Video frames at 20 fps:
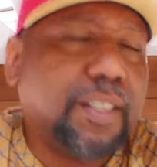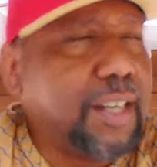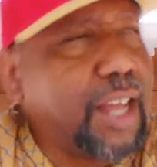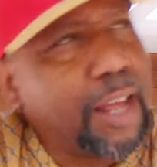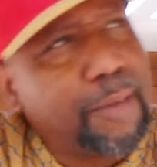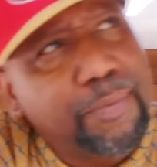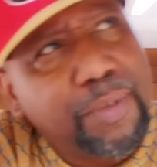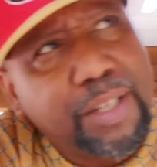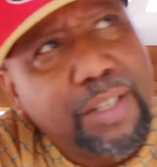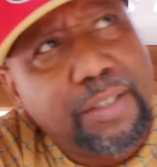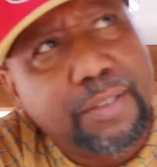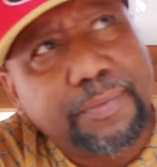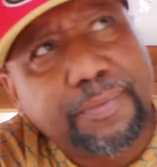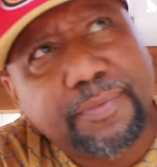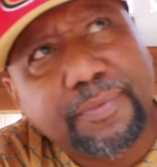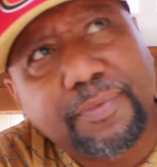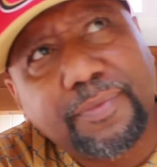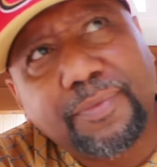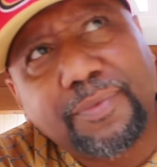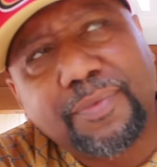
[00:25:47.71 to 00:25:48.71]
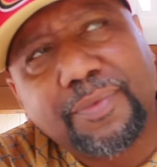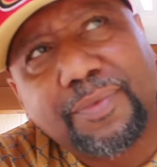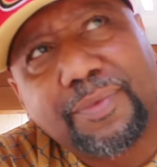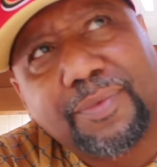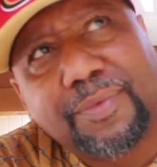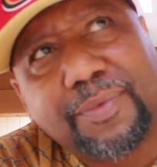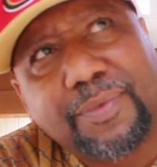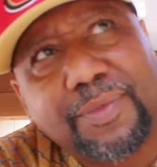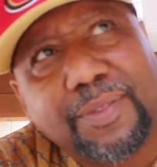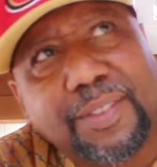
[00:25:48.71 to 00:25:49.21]
Not me.
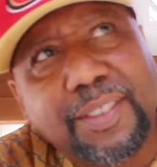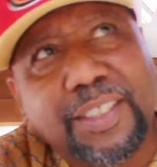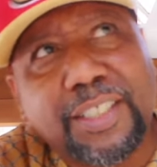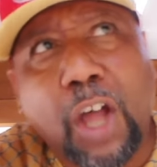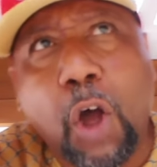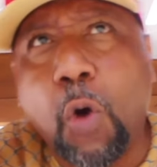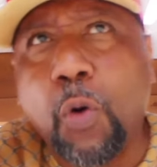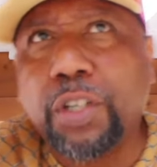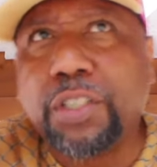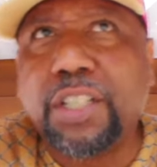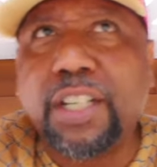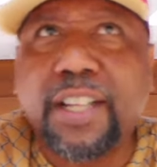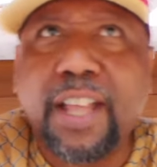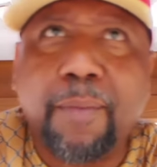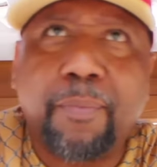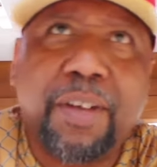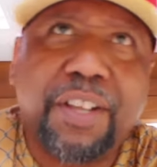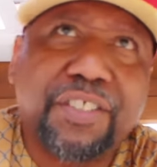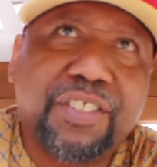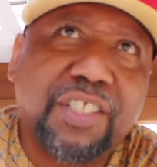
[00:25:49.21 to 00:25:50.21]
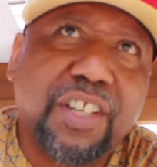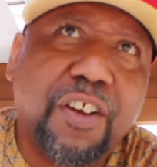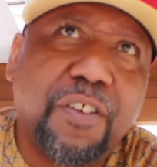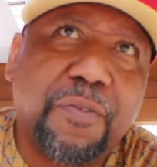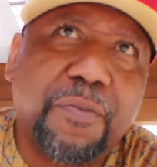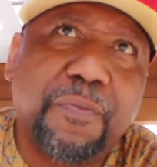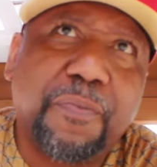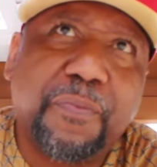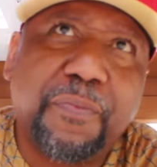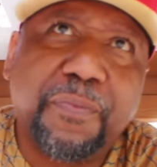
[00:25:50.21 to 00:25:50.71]
Cause I always look at
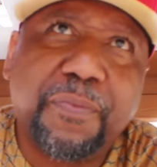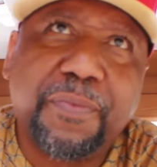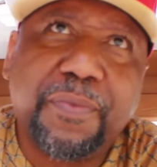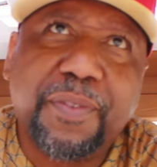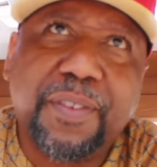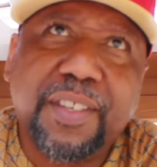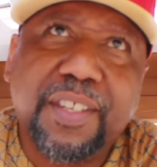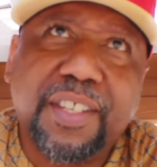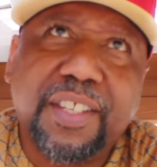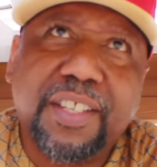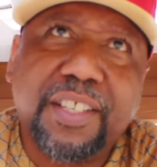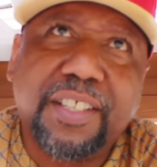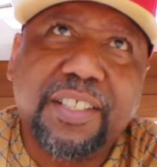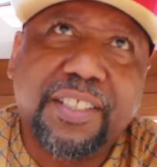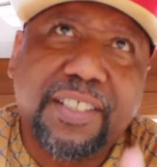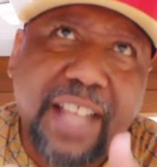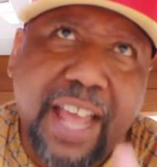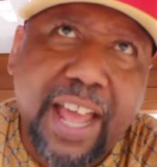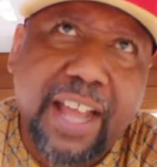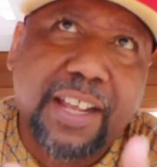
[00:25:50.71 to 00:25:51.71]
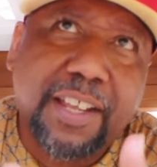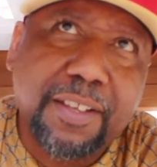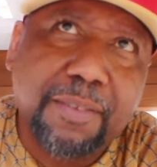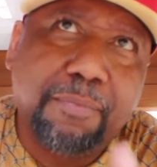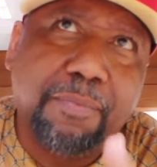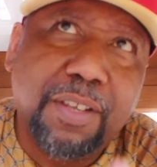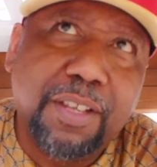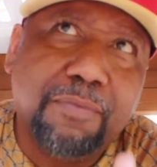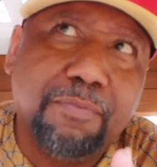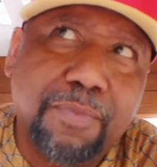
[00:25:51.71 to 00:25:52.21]
myself. That
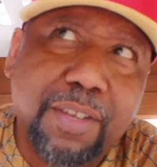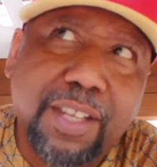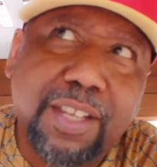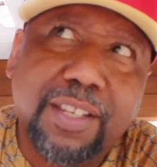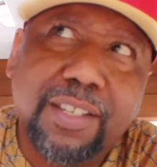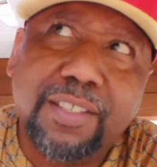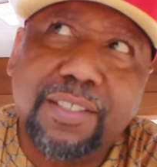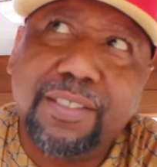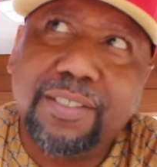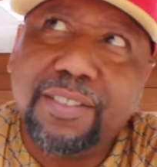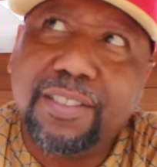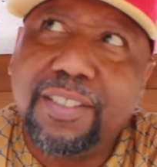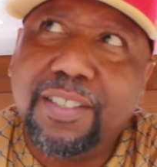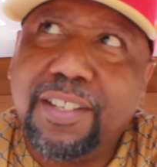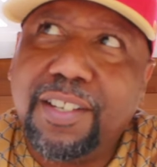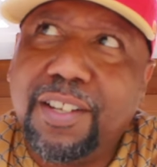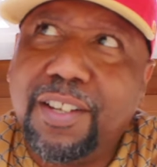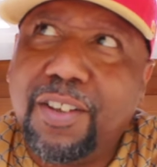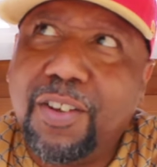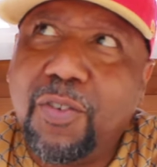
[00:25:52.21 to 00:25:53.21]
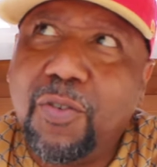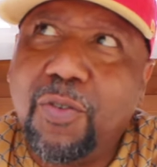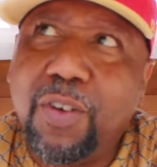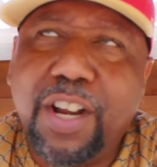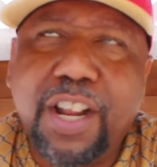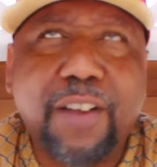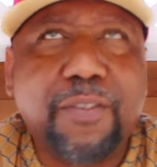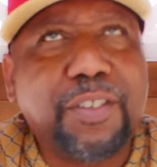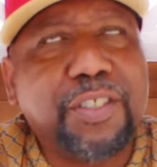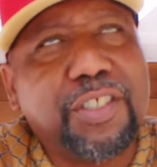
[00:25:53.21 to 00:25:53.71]
could be me.
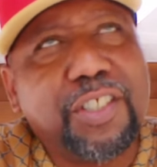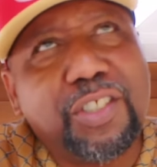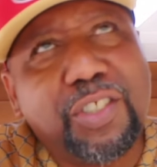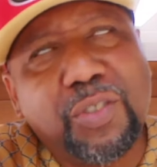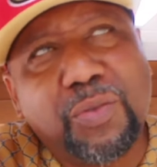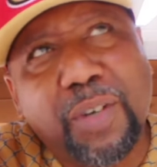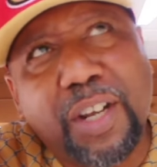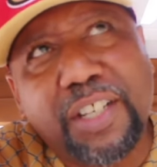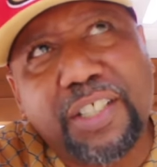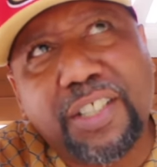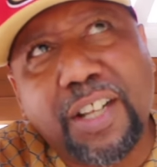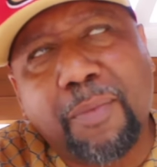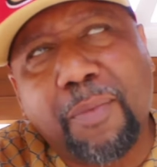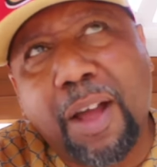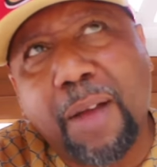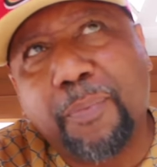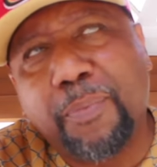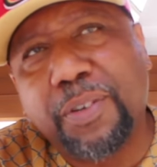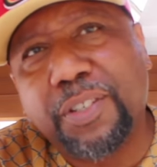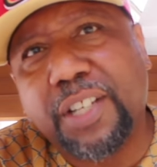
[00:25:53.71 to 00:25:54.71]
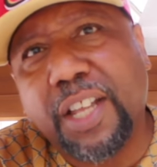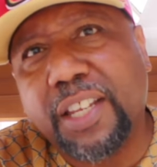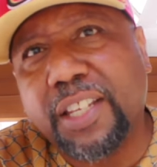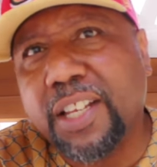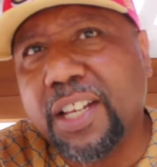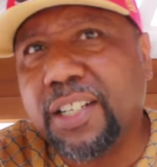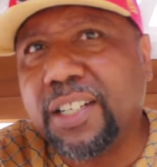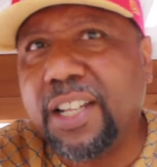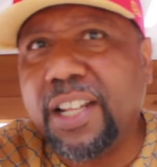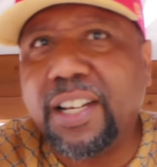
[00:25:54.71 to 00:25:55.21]
Whatever situation I might put that
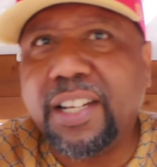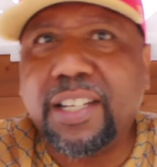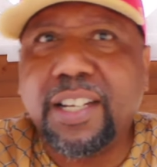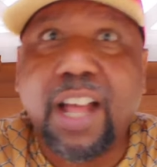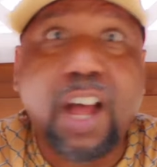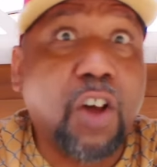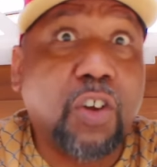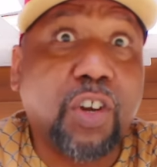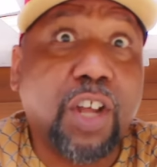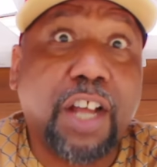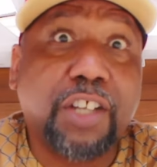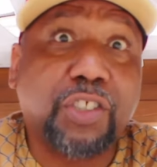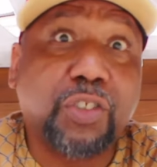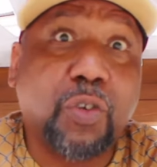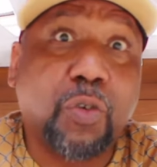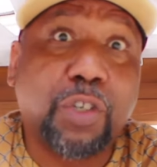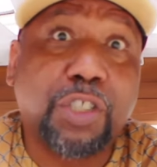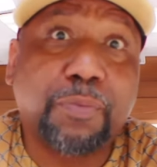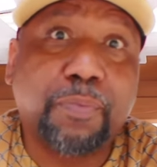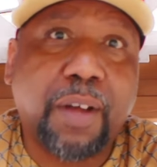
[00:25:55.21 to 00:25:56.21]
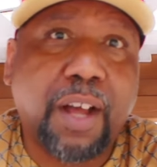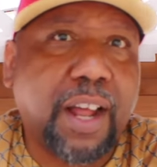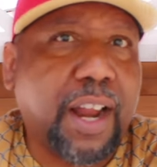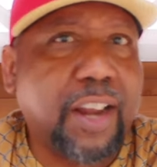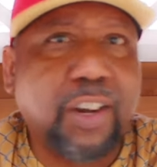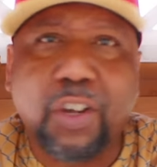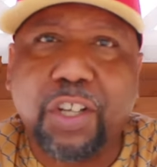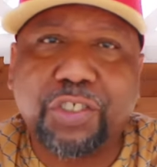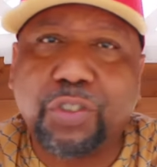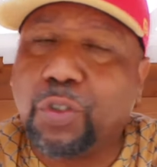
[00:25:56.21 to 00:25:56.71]
young lady in, I don't know how she's gonna respond. I
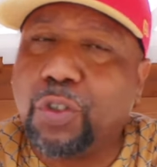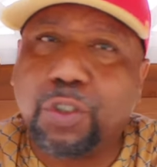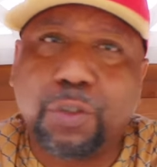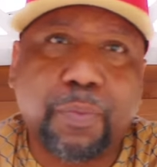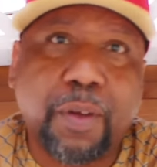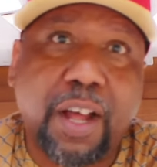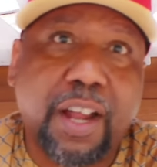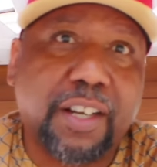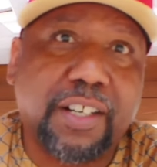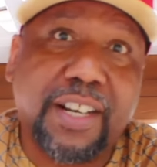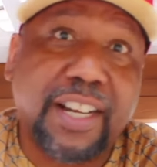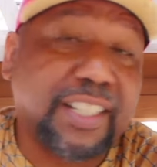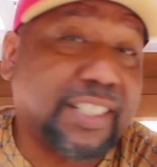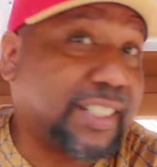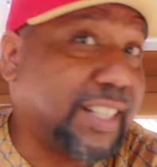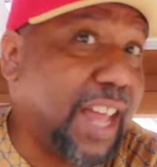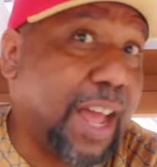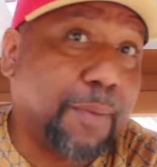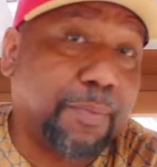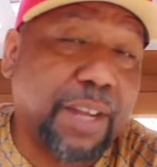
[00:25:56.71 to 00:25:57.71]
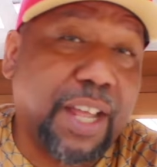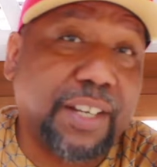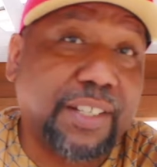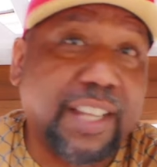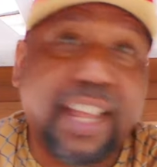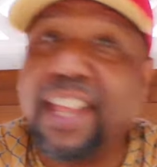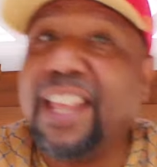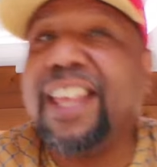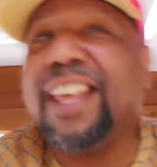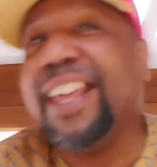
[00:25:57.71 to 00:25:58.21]
don't know how she's gonna respond to that slap like
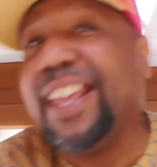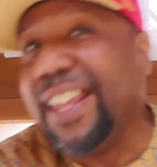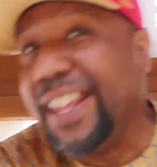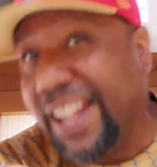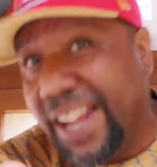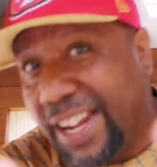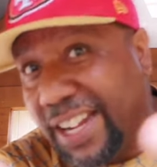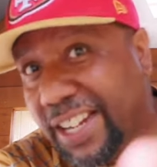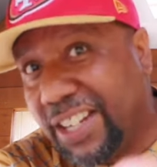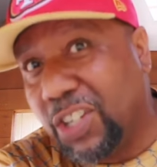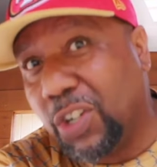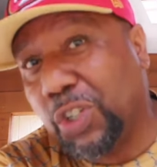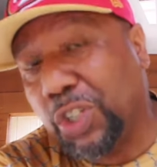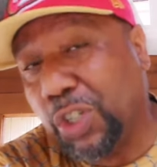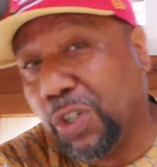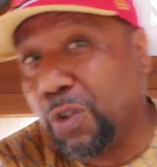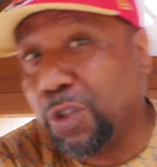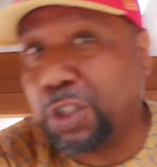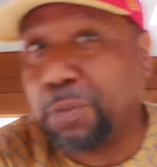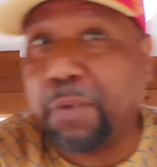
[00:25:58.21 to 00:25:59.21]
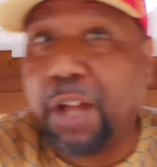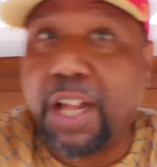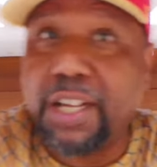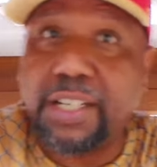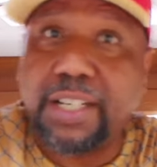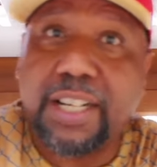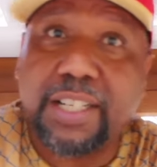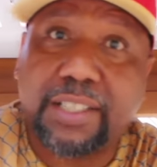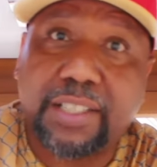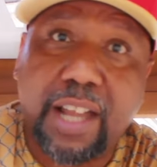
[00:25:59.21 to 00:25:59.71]
that. He didn't know she was gonna
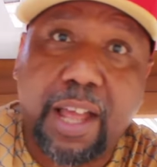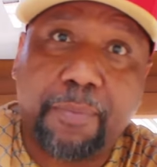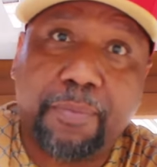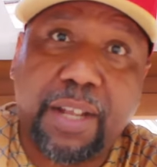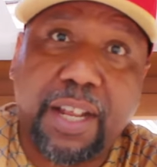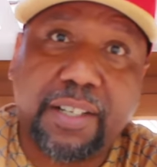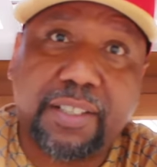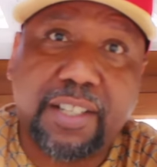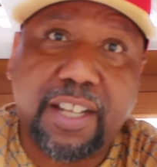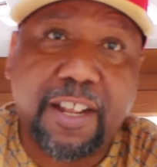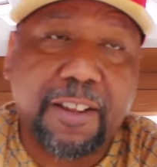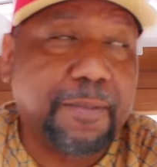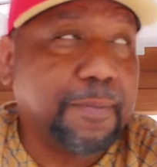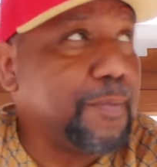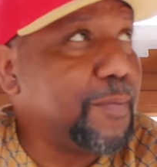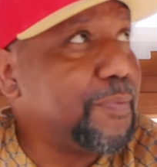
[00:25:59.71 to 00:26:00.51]
respond to that slap like that.